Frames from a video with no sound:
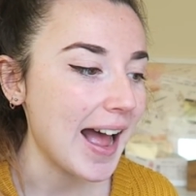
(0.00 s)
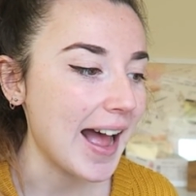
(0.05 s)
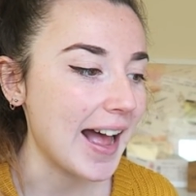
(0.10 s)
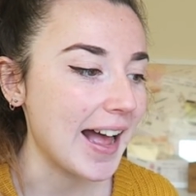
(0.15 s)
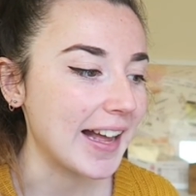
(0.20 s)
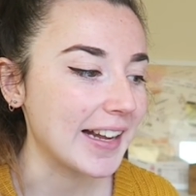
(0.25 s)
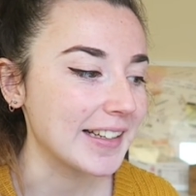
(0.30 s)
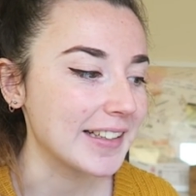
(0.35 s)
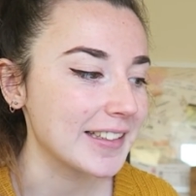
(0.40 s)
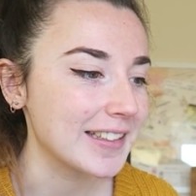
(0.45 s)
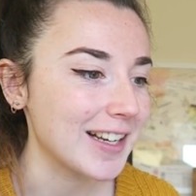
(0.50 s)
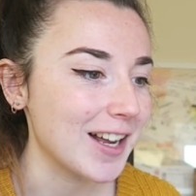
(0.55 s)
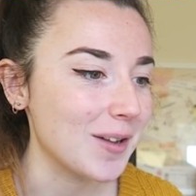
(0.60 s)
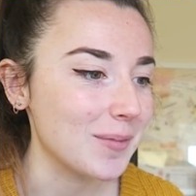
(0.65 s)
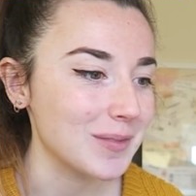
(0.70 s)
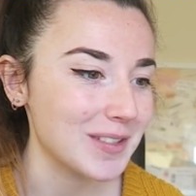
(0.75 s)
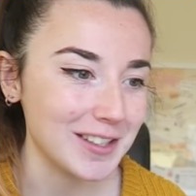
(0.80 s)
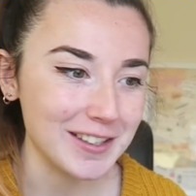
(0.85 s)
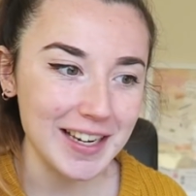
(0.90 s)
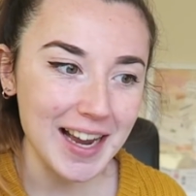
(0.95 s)
And
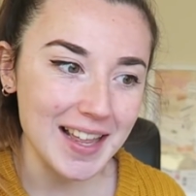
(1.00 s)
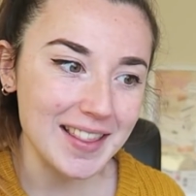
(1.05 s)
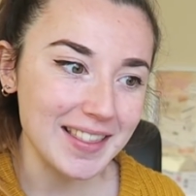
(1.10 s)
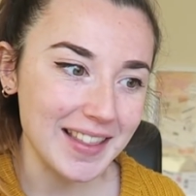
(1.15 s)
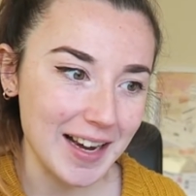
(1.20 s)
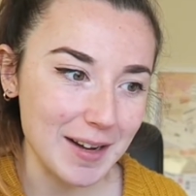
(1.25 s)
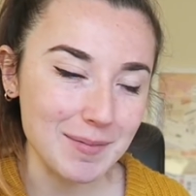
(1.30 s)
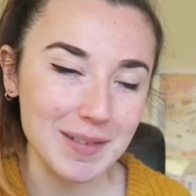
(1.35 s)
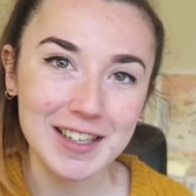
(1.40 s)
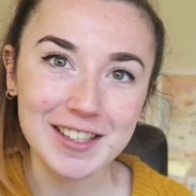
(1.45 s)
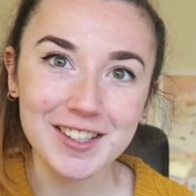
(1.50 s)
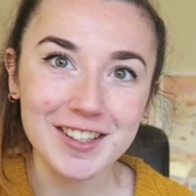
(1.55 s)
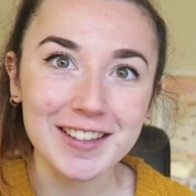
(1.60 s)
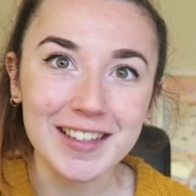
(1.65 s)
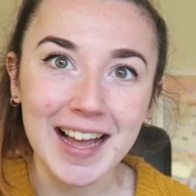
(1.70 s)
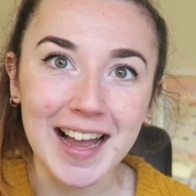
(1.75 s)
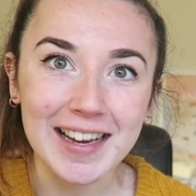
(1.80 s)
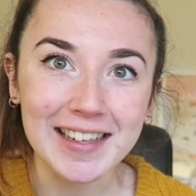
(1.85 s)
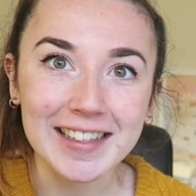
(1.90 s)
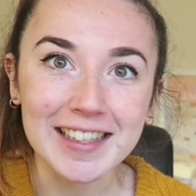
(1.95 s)
so yeah, they
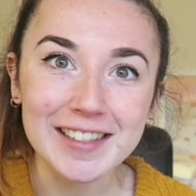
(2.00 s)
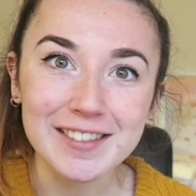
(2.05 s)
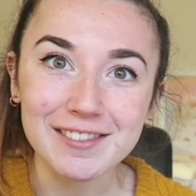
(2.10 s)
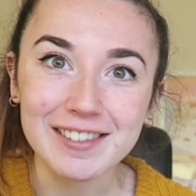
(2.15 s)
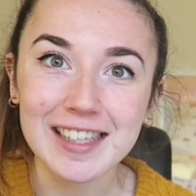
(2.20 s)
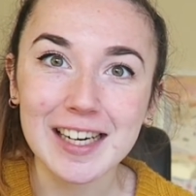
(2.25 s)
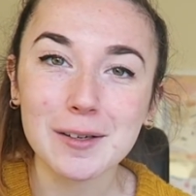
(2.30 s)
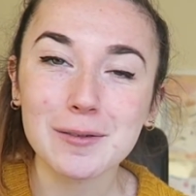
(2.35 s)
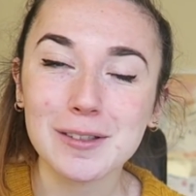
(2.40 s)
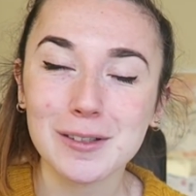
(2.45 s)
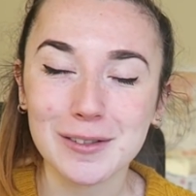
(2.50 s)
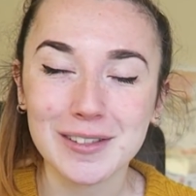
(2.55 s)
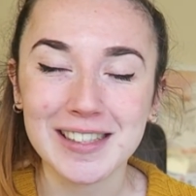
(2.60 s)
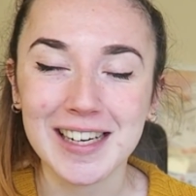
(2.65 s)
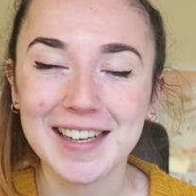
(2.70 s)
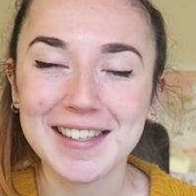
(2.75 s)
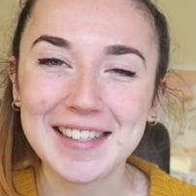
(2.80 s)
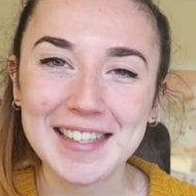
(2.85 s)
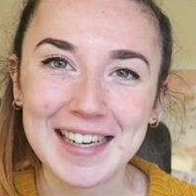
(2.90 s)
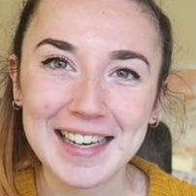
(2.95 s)
mentioned that in this video, which
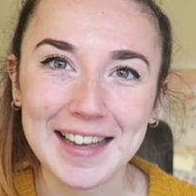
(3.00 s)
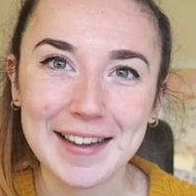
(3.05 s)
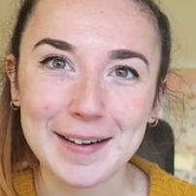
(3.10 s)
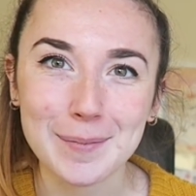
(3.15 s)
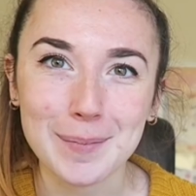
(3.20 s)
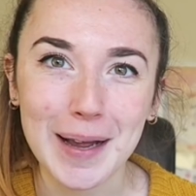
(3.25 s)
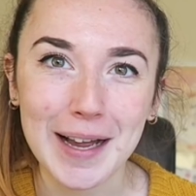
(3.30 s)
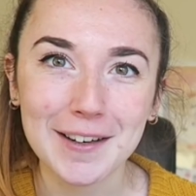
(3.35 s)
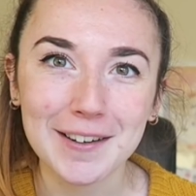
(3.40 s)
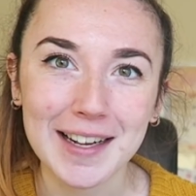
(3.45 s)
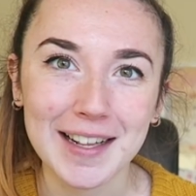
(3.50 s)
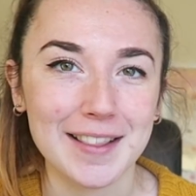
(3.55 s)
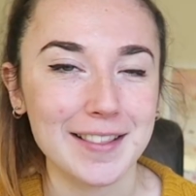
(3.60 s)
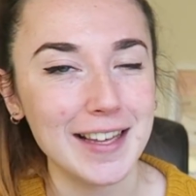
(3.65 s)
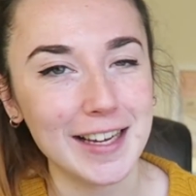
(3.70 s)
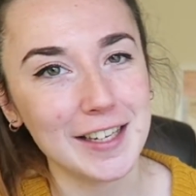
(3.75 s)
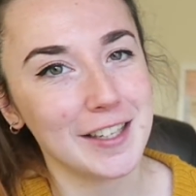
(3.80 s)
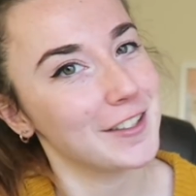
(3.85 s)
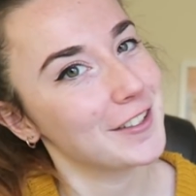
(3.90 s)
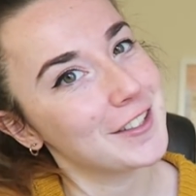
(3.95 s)
was nice to learn about.
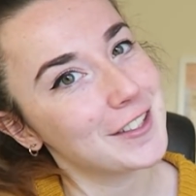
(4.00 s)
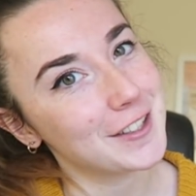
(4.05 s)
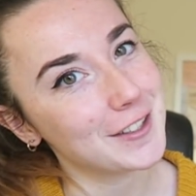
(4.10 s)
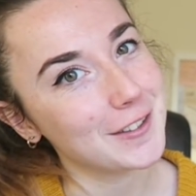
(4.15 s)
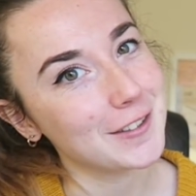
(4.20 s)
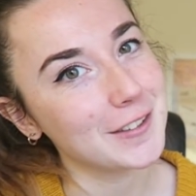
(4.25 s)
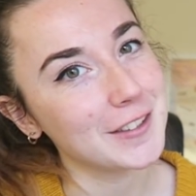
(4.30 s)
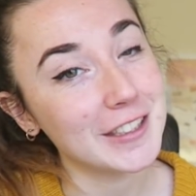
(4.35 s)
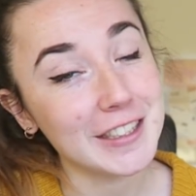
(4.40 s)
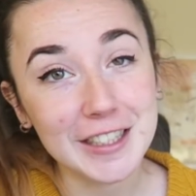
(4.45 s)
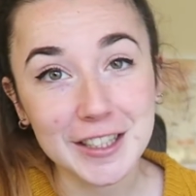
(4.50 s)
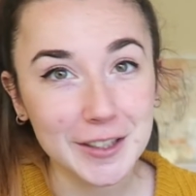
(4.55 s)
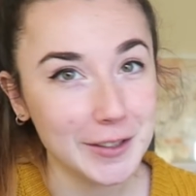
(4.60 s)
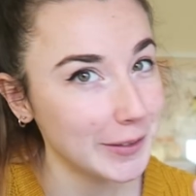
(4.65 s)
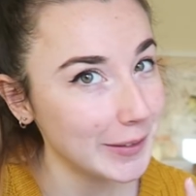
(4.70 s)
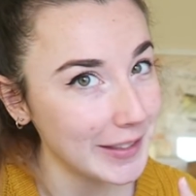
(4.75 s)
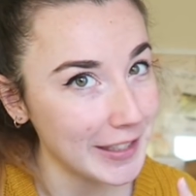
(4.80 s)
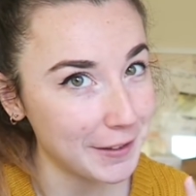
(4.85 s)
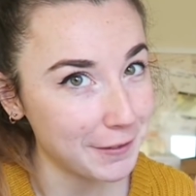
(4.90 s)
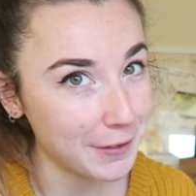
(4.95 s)
And thank you to
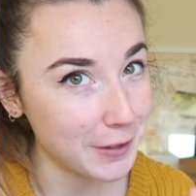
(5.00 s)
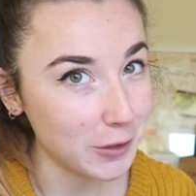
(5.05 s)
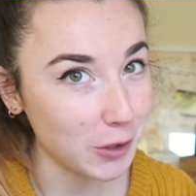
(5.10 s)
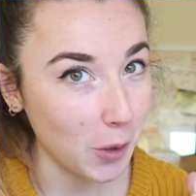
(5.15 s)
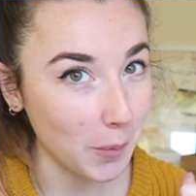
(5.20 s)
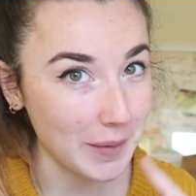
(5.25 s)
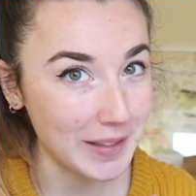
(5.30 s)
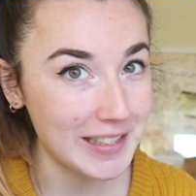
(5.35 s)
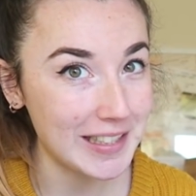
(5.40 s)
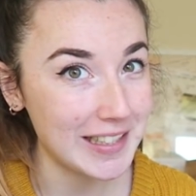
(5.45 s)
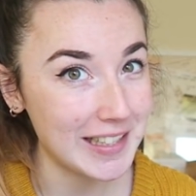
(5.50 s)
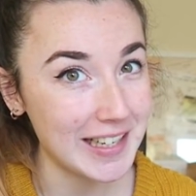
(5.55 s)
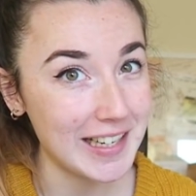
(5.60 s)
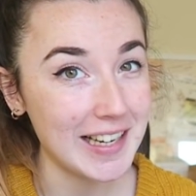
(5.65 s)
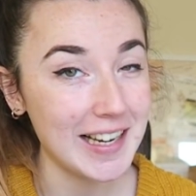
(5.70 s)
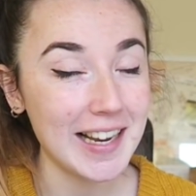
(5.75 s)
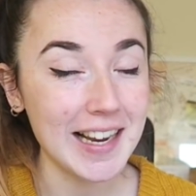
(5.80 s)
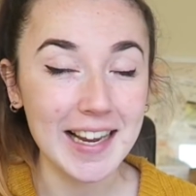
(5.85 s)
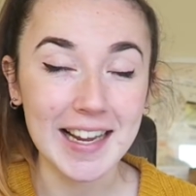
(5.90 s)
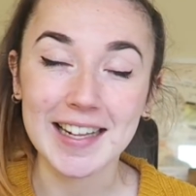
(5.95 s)
you if you commented
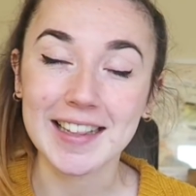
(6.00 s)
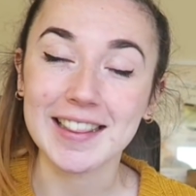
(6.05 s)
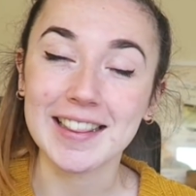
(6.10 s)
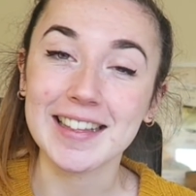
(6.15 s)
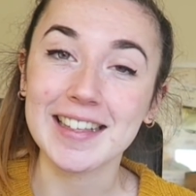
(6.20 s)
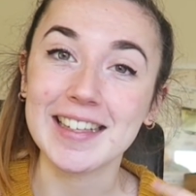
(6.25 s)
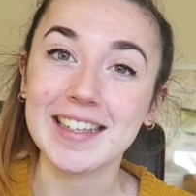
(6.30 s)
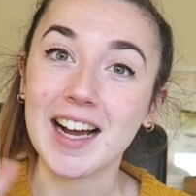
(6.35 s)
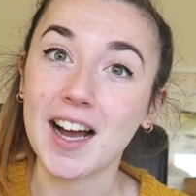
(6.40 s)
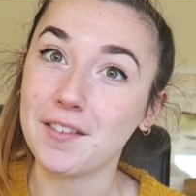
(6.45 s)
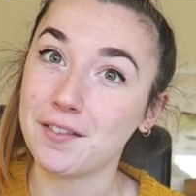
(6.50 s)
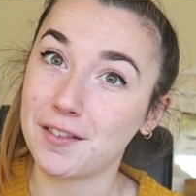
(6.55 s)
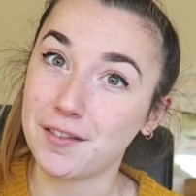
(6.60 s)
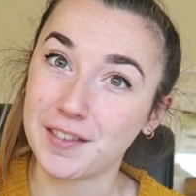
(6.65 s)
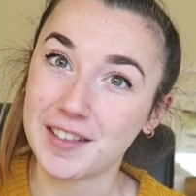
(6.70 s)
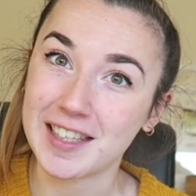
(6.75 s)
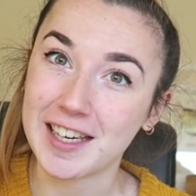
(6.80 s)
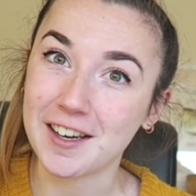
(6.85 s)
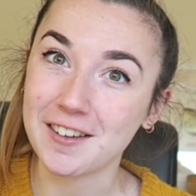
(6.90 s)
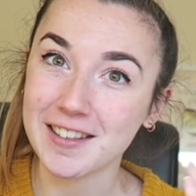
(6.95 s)
it in the other
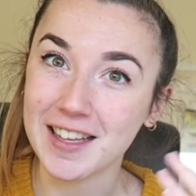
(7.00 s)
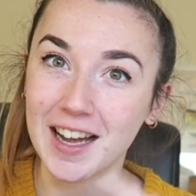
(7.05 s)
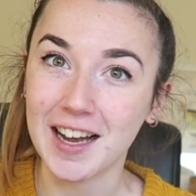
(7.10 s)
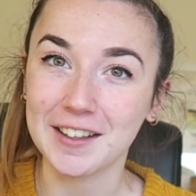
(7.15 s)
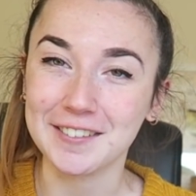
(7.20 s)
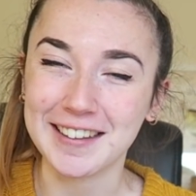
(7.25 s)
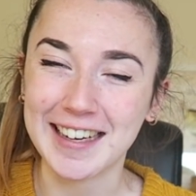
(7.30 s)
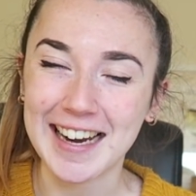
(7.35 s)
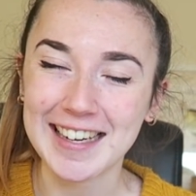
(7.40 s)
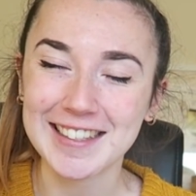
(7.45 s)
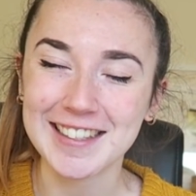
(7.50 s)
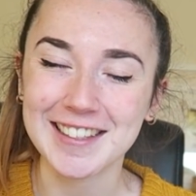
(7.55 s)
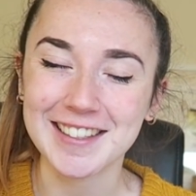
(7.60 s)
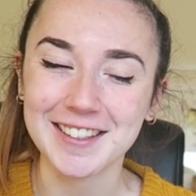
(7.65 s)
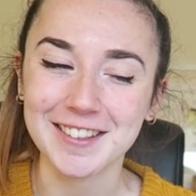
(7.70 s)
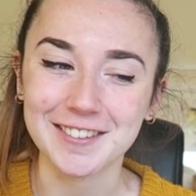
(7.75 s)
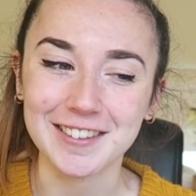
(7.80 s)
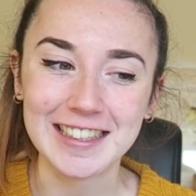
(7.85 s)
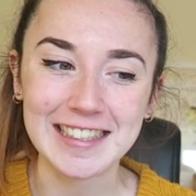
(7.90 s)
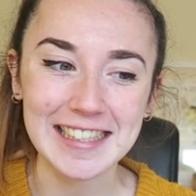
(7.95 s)
video that I reacted
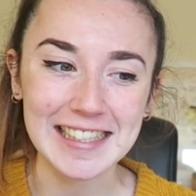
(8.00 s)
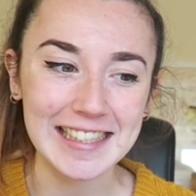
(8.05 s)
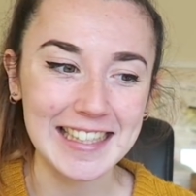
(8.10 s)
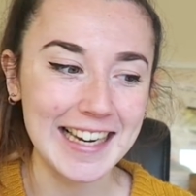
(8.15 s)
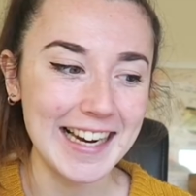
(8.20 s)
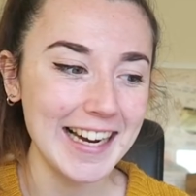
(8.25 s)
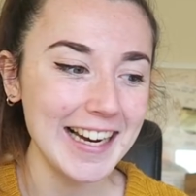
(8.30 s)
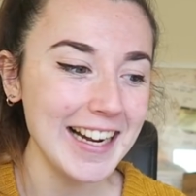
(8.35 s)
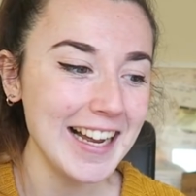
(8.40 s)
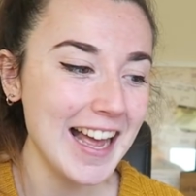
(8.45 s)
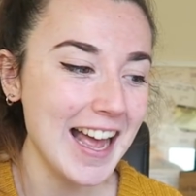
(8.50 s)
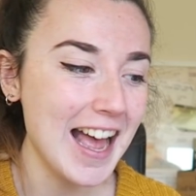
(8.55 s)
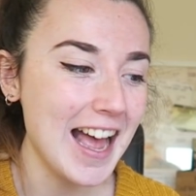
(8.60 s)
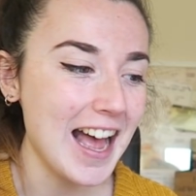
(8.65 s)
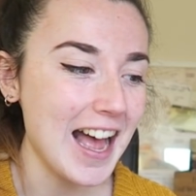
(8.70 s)
to recently.